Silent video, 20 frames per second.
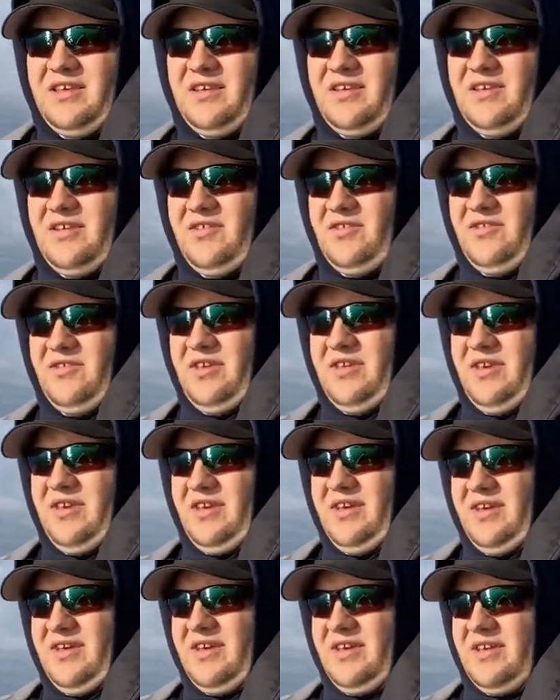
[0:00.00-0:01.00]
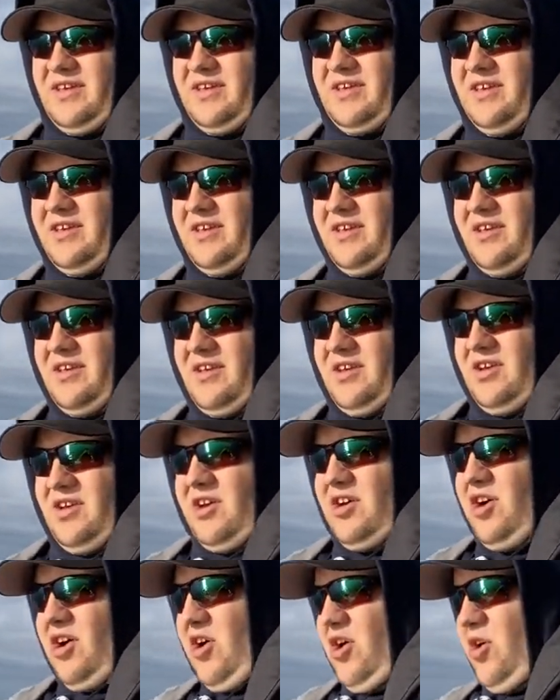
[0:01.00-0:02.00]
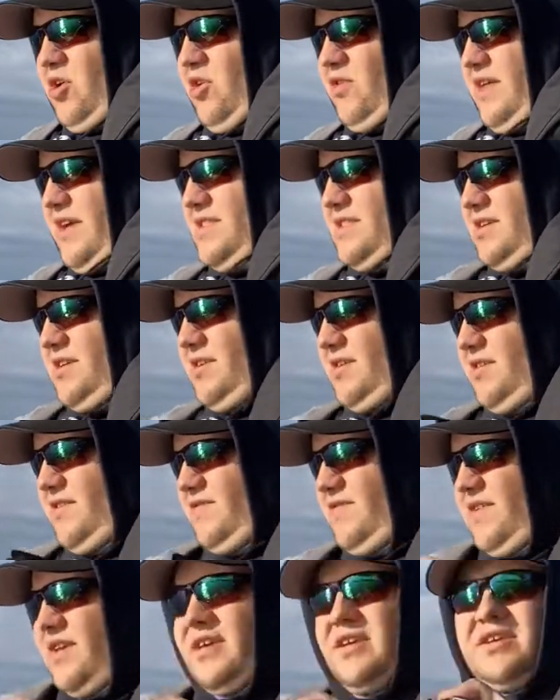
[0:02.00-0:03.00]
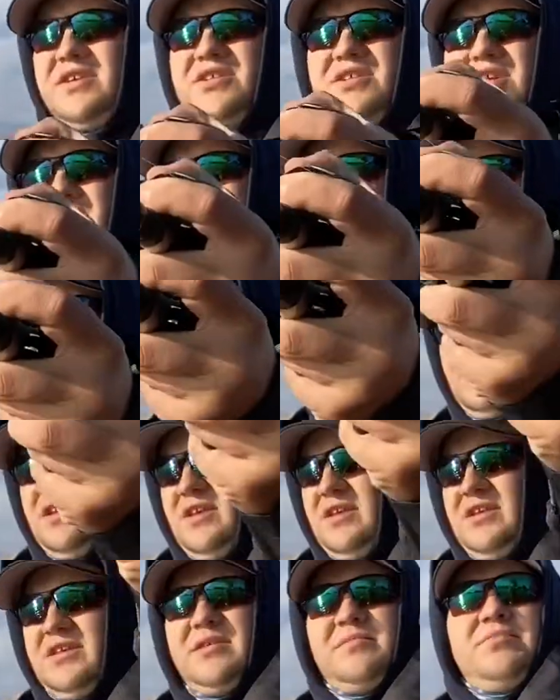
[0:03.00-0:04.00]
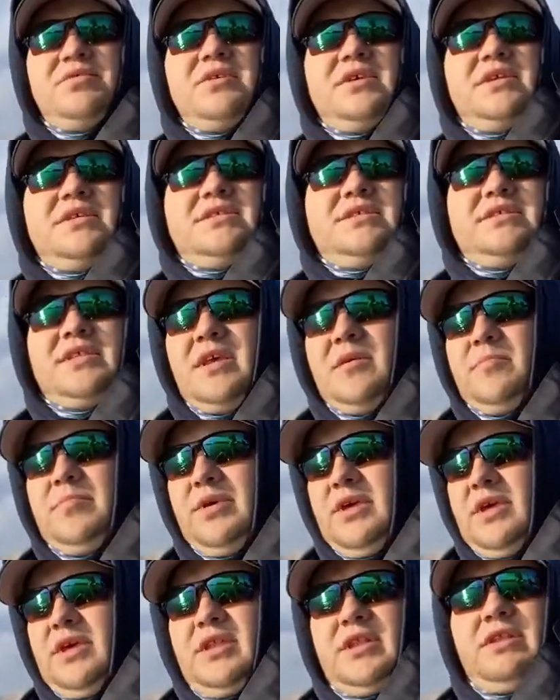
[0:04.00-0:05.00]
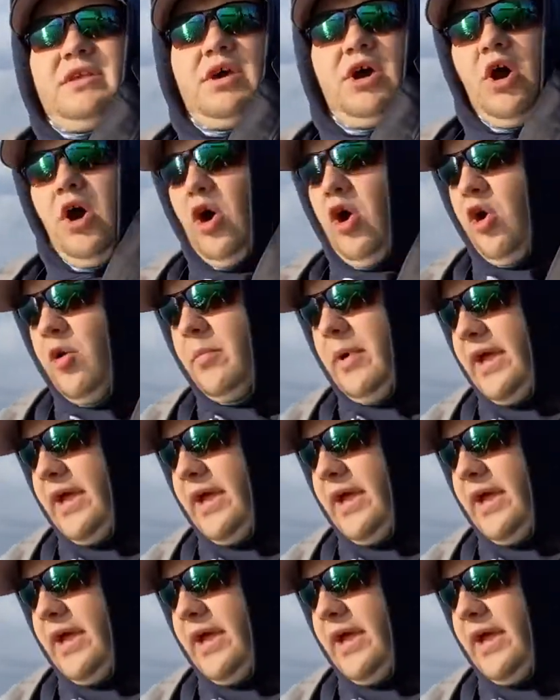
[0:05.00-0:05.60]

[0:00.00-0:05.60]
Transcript: Oh yeah. Oh, that's a good fish. Please stay pinned. Oh my